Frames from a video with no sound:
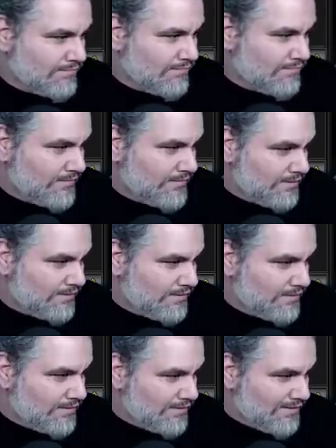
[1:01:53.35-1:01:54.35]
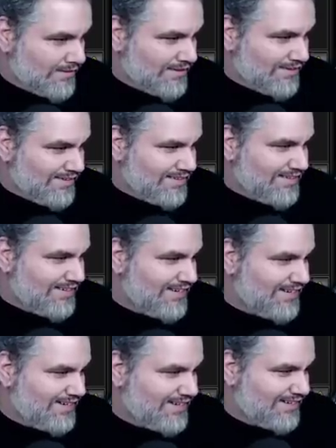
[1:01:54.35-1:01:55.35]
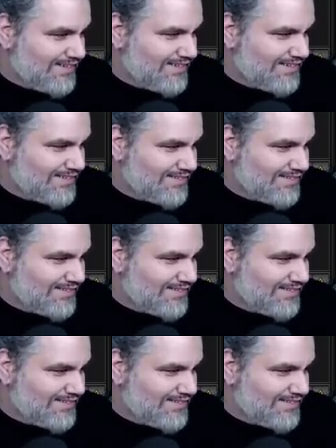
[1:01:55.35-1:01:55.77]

we can angel it? Let's do that.